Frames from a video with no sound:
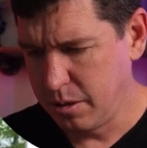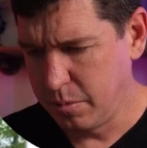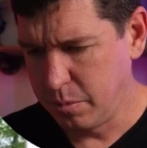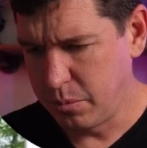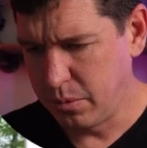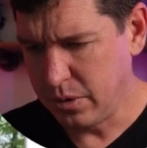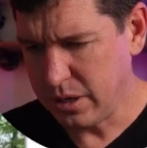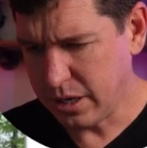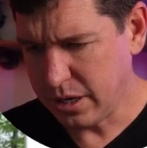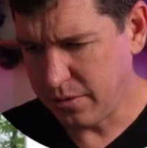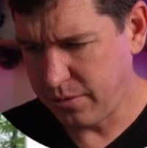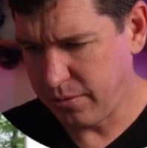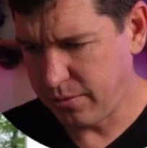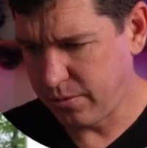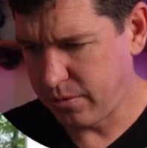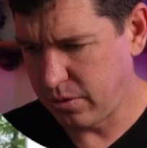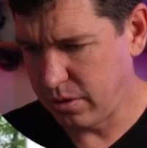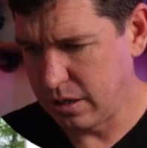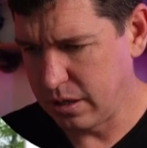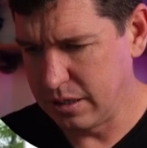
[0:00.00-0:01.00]
Brick
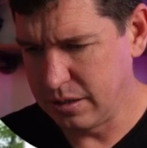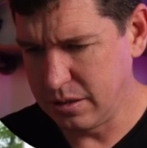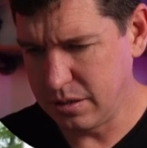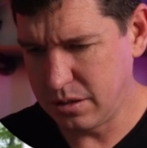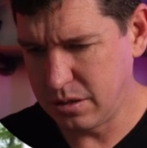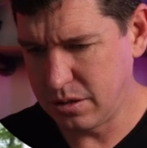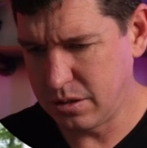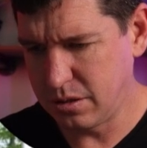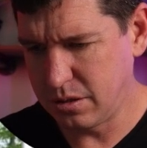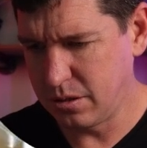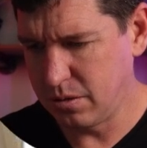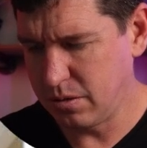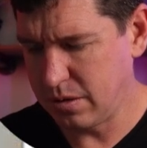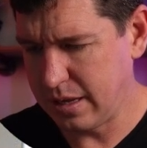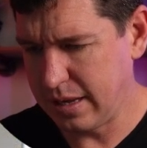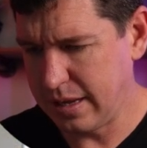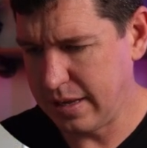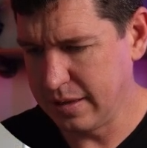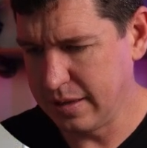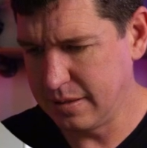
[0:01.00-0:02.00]
front.
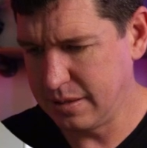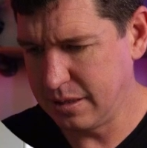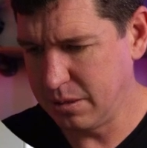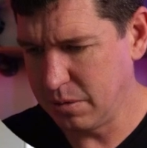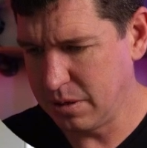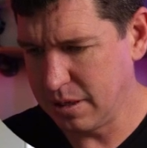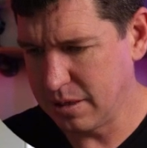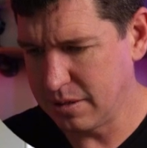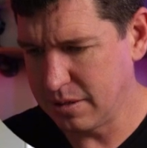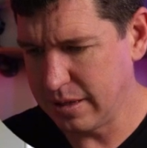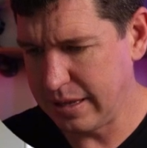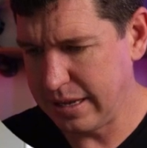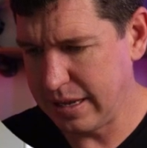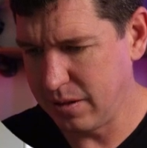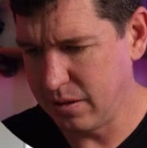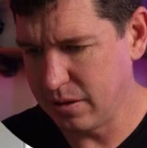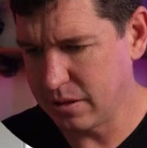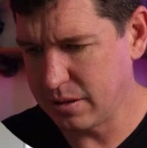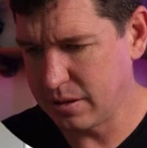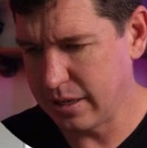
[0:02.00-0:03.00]
Okay, let's see what this
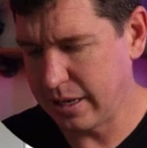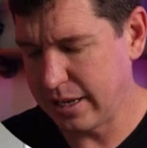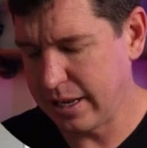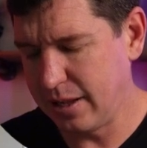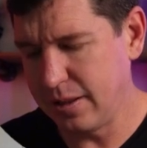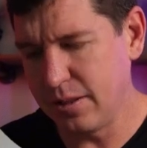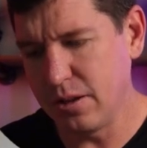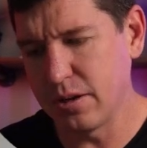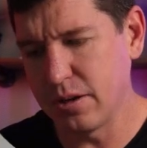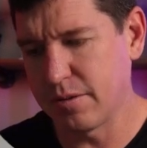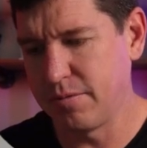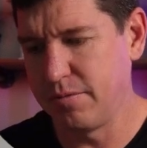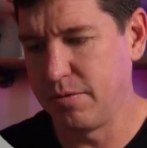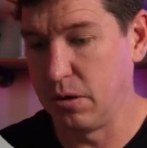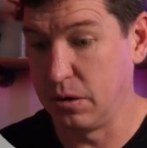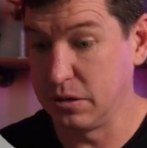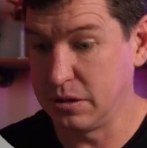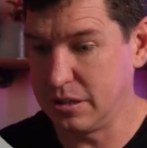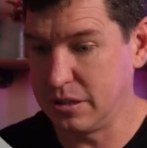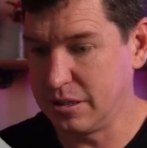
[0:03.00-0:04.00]
layout looks like. Hey, look,
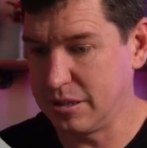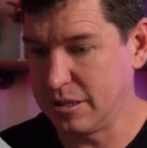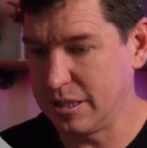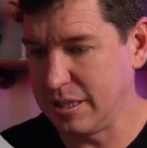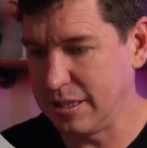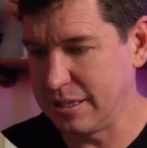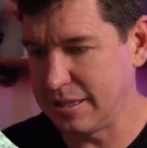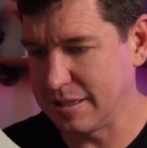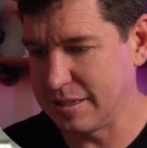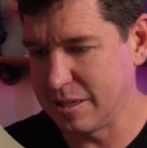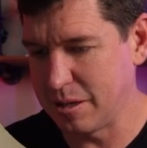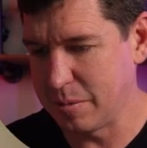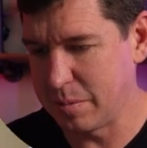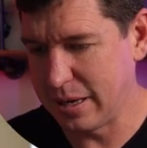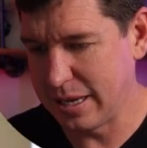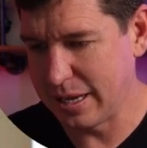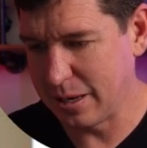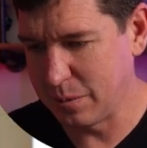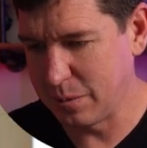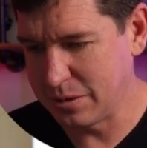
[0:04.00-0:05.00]
vaulted ceilings in the
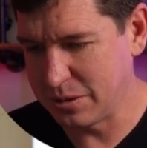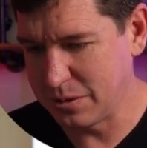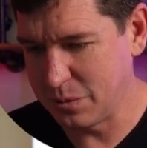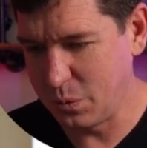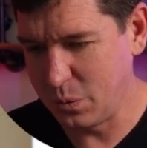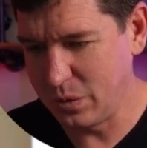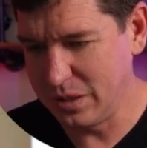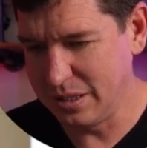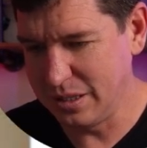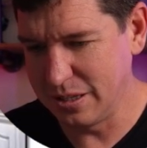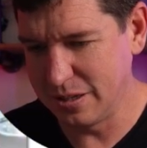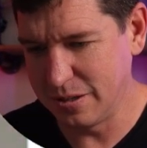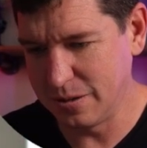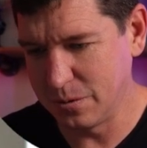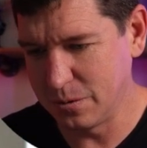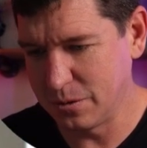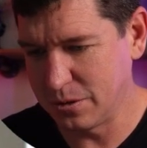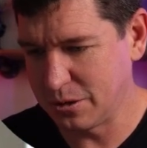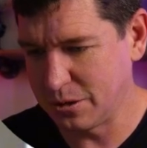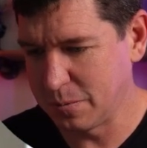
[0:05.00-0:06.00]
back with some
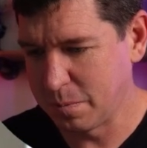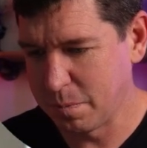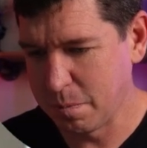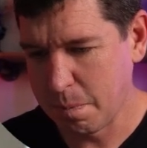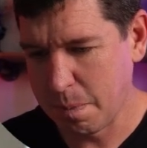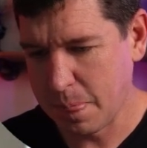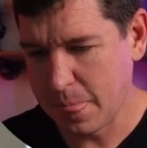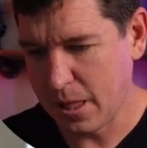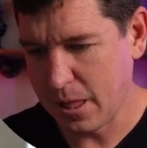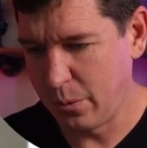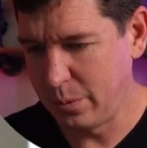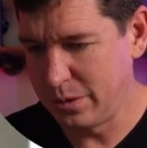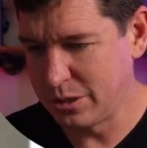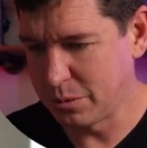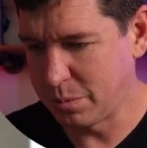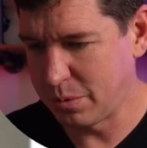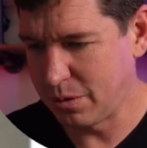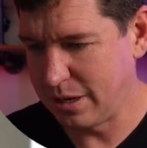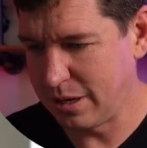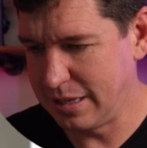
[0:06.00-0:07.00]
windows. Are we
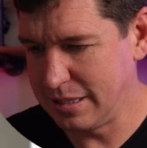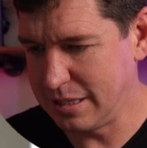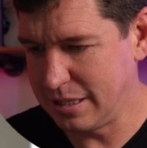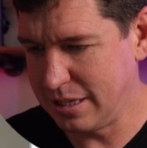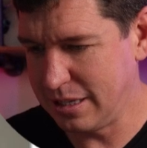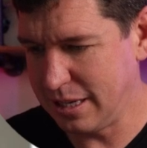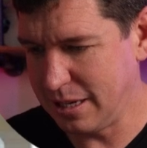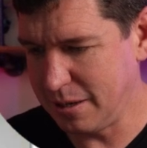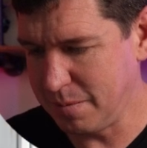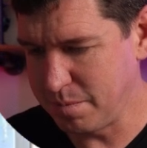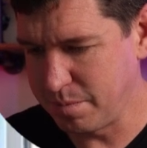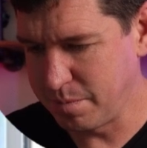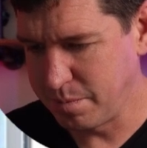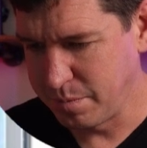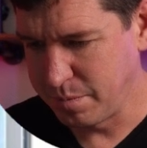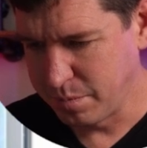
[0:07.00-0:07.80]
surprised yet?